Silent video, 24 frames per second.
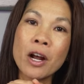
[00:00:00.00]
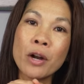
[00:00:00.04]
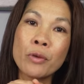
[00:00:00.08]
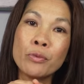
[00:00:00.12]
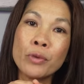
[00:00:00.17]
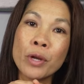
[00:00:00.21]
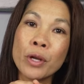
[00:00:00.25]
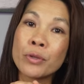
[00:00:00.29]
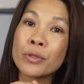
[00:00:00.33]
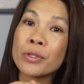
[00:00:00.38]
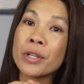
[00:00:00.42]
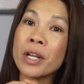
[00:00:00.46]
a
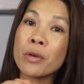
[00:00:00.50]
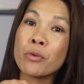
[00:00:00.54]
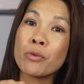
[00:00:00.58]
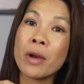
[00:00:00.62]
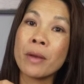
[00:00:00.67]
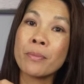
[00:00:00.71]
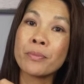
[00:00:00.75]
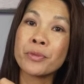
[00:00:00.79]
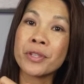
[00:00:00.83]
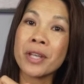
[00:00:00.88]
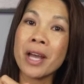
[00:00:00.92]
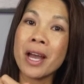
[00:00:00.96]
real estate
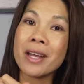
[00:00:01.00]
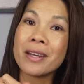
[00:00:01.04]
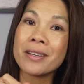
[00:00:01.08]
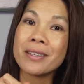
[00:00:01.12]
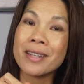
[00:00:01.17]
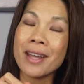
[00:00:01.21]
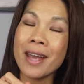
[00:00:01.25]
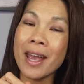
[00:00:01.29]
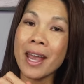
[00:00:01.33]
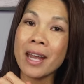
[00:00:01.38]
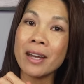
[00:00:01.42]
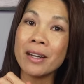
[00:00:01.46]
website
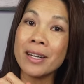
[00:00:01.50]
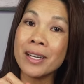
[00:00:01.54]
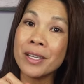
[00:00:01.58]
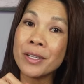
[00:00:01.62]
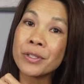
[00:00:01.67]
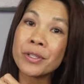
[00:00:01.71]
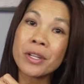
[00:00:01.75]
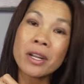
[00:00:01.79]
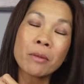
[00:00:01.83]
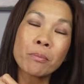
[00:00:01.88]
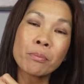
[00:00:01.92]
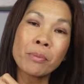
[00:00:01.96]
and listing